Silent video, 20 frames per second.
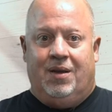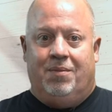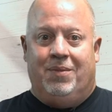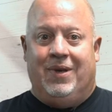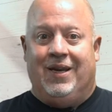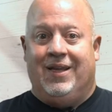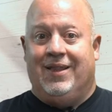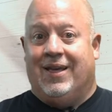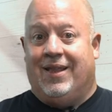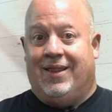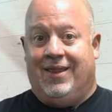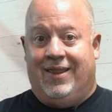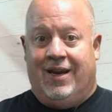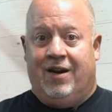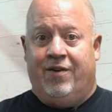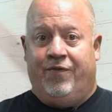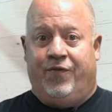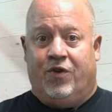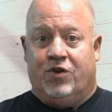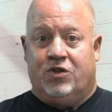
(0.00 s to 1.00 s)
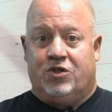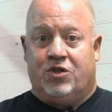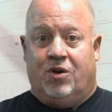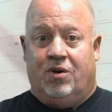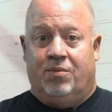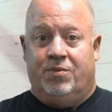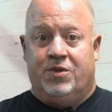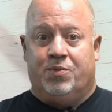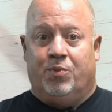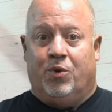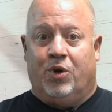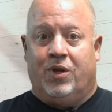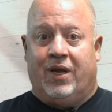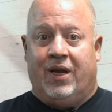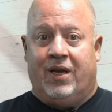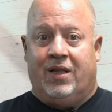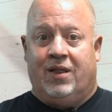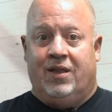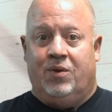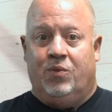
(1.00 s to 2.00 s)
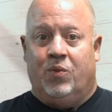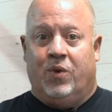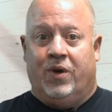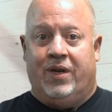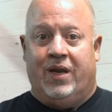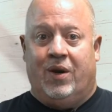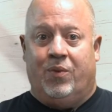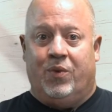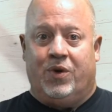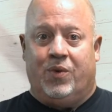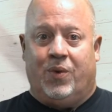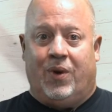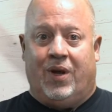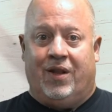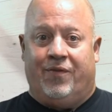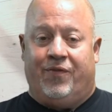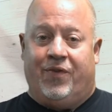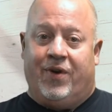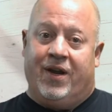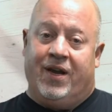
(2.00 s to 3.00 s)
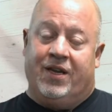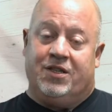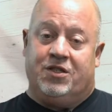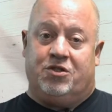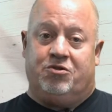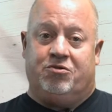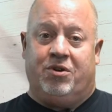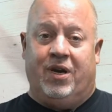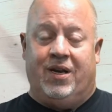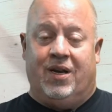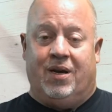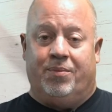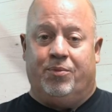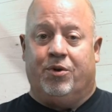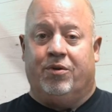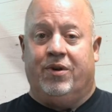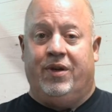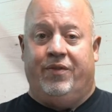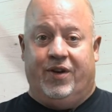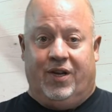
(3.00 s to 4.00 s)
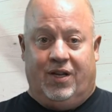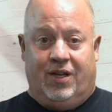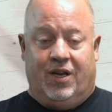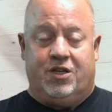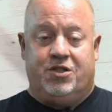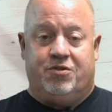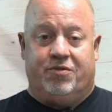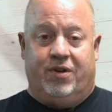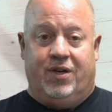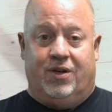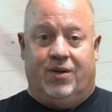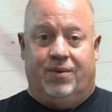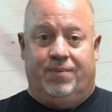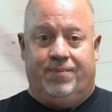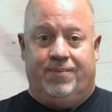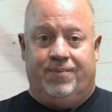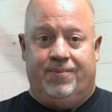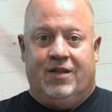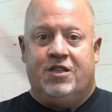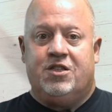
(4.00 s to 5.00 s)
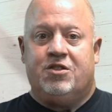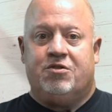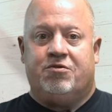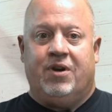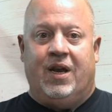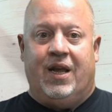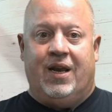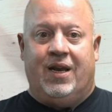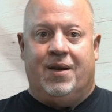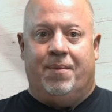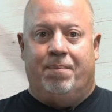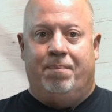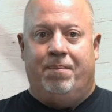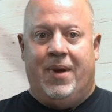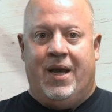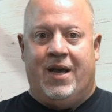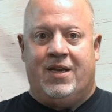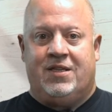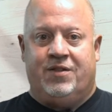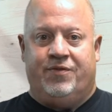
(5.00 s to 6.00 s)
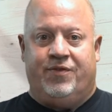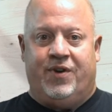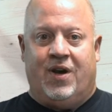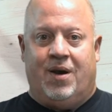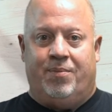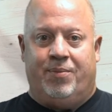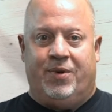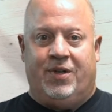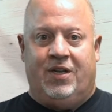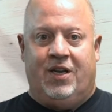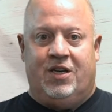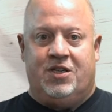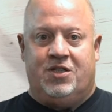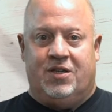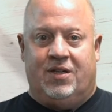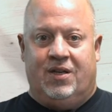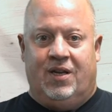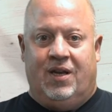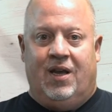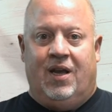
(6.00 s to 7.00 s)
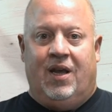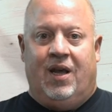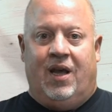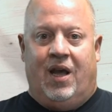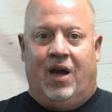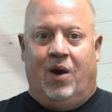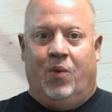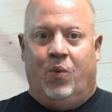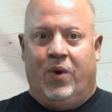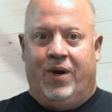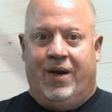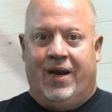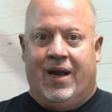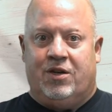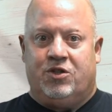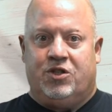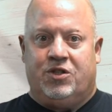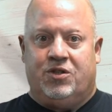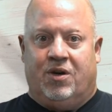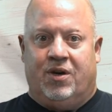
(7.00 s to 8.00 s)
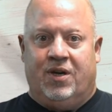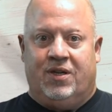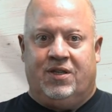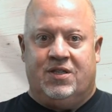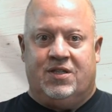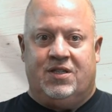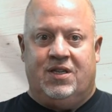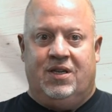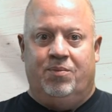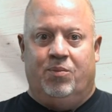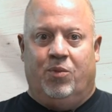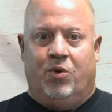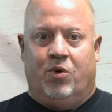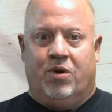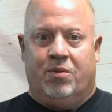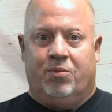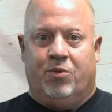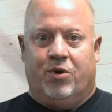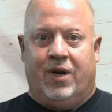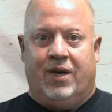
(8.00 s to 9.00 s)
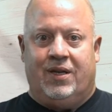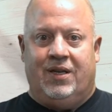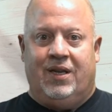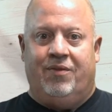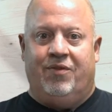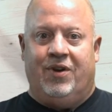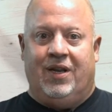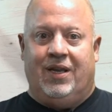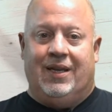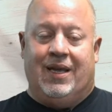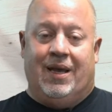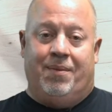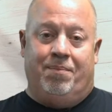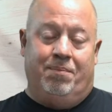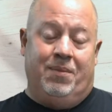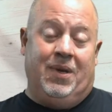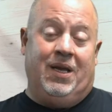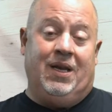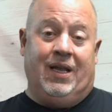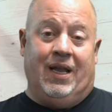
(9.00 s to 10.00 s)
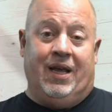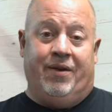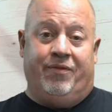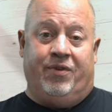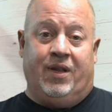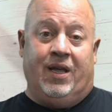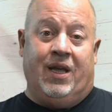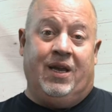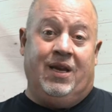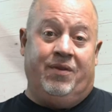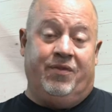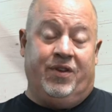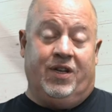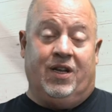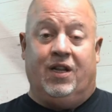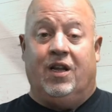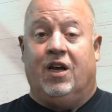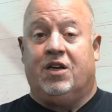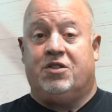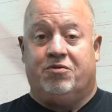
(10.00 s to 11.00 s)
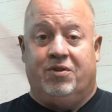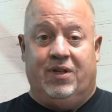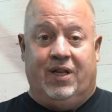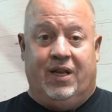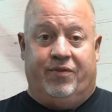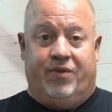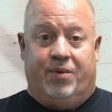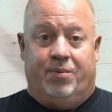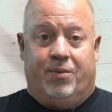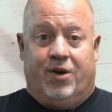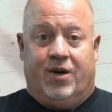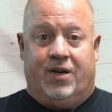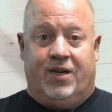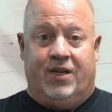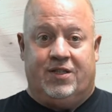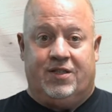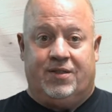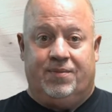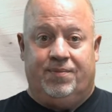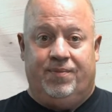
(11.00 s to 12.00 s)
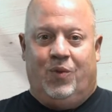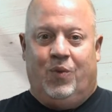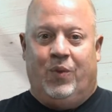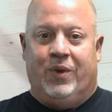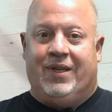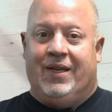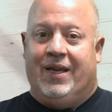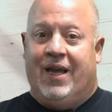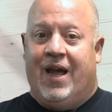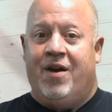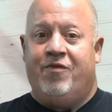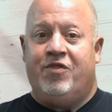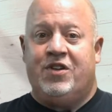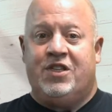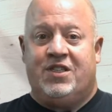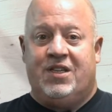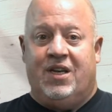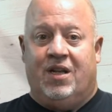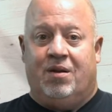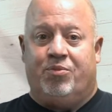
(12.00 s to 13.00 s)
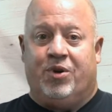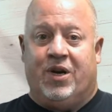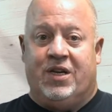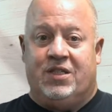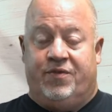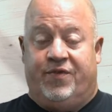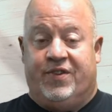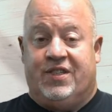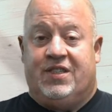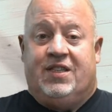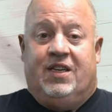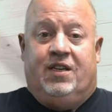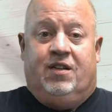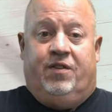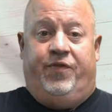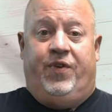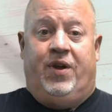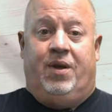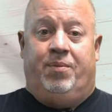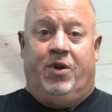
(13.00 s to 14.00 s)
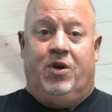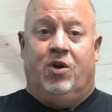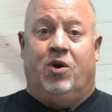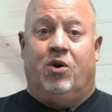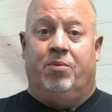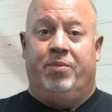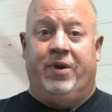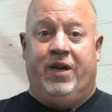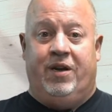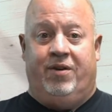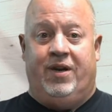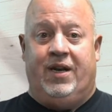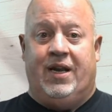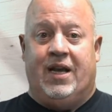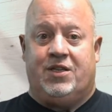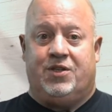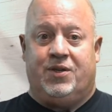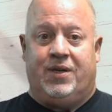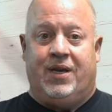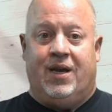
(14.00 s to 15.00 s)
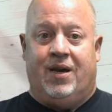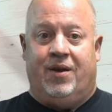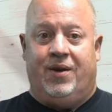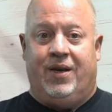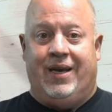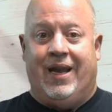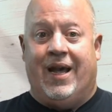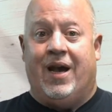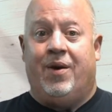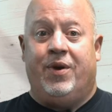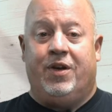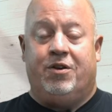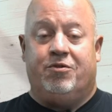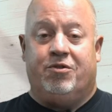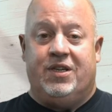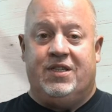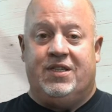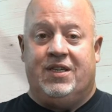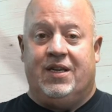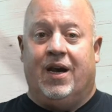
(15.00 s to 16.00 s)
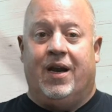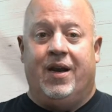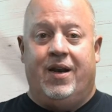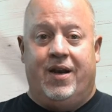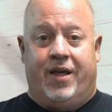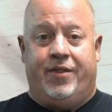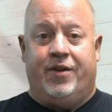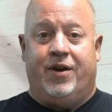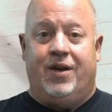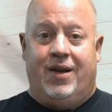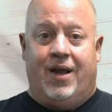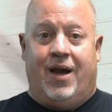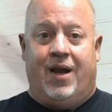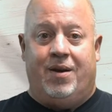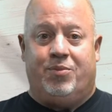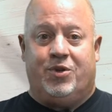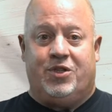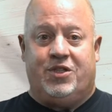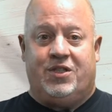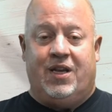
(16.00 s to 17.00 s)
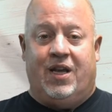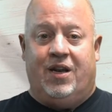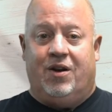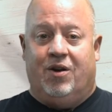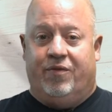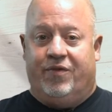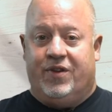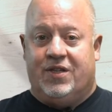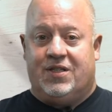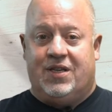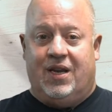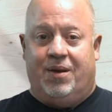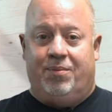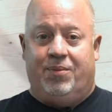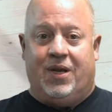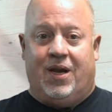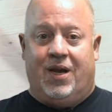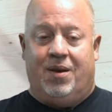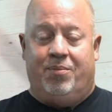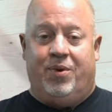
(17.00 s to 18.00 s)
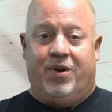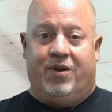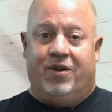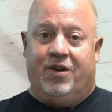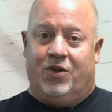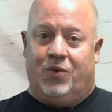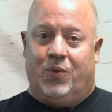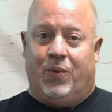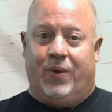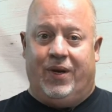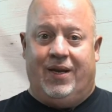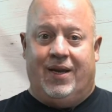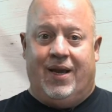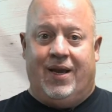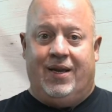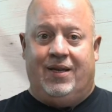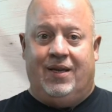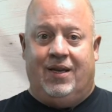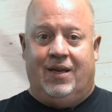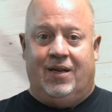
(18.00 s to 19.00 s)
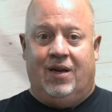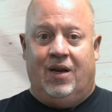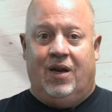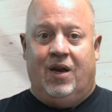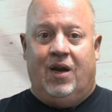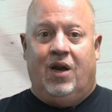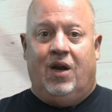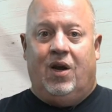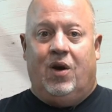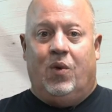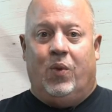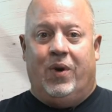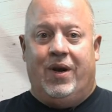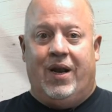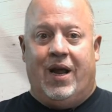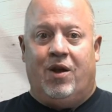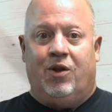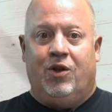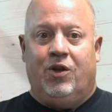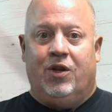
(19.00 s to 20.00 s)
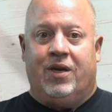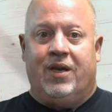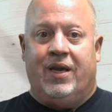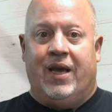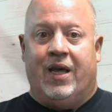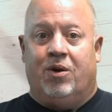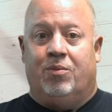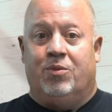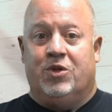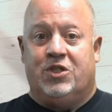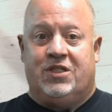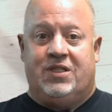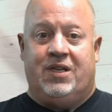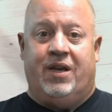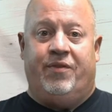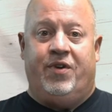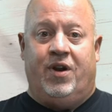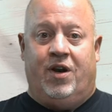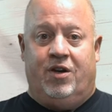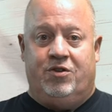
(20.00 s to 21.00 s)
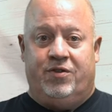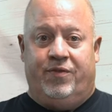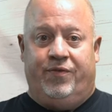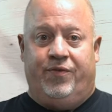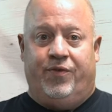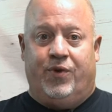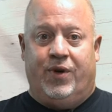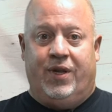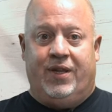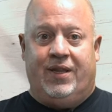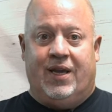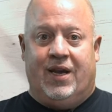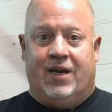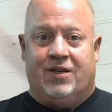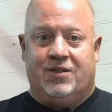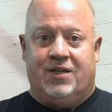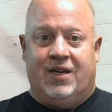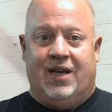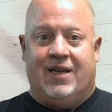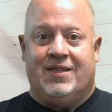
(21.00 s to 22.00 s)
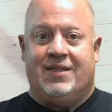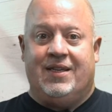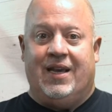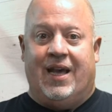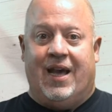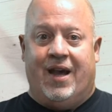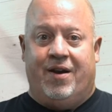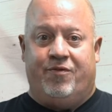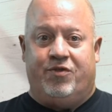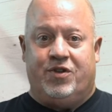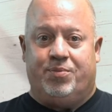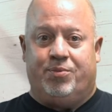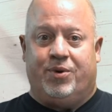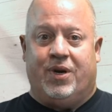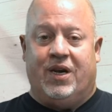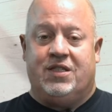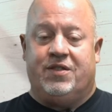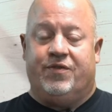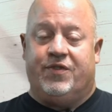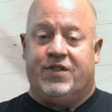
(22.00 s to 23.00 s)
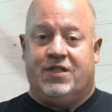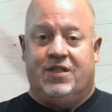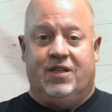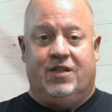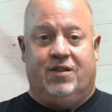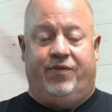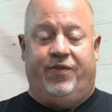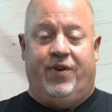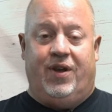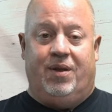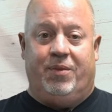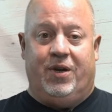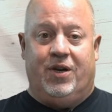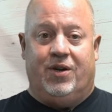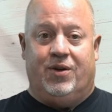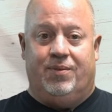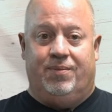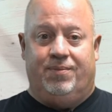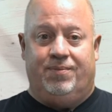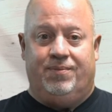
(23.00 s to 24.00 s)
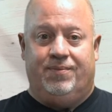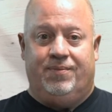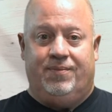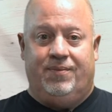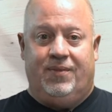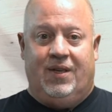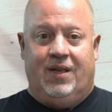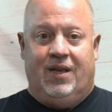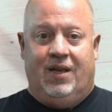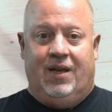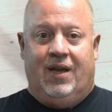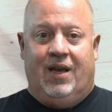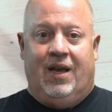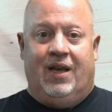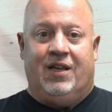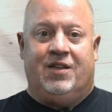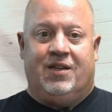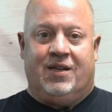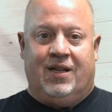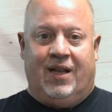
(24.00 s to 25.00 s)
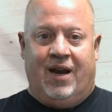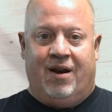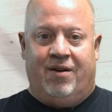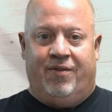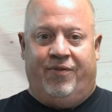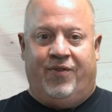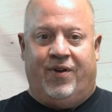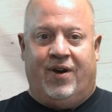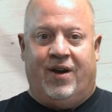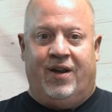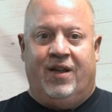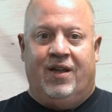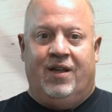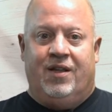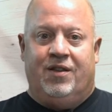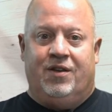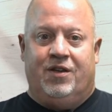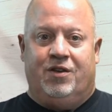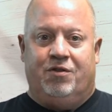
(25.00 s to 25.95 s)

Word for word: meaning that their first home is more likely one that would qualify as a trade-up or even a luxury home. This is creating a massive competition, and we're now starting to see more and more activity in that mid-level and even the luxury-level markets. With the average sale price of a single-family home here in Nassau County now increasing another 9% over the same time period in 2019, we're now looking at almost $740,000 as the average price of a single-family home. And to clarify, the